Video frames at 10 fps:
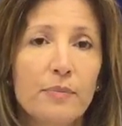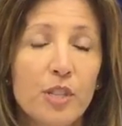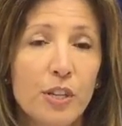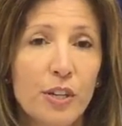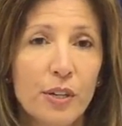
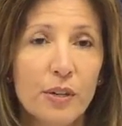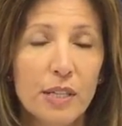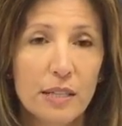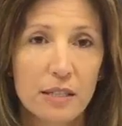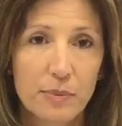Your
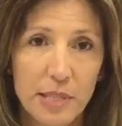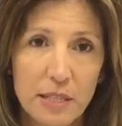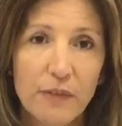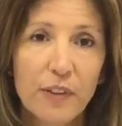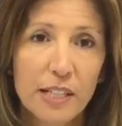
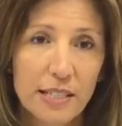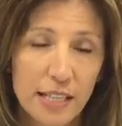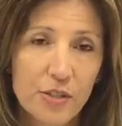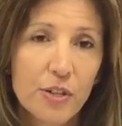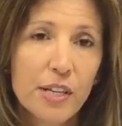specific
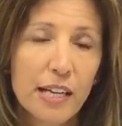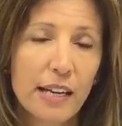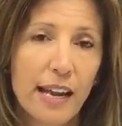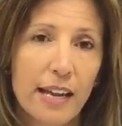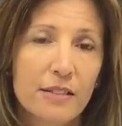teacher can
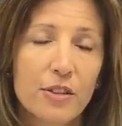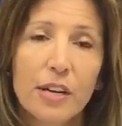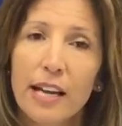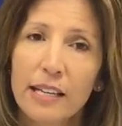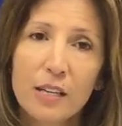answer
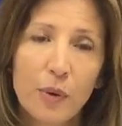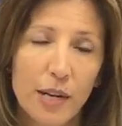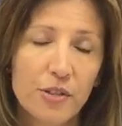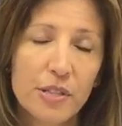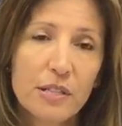any
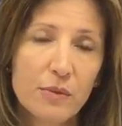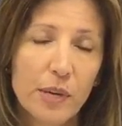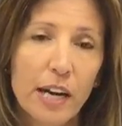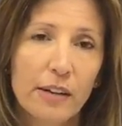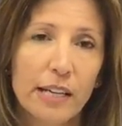questions
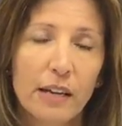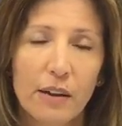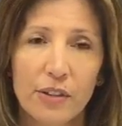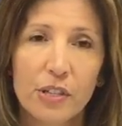regarding other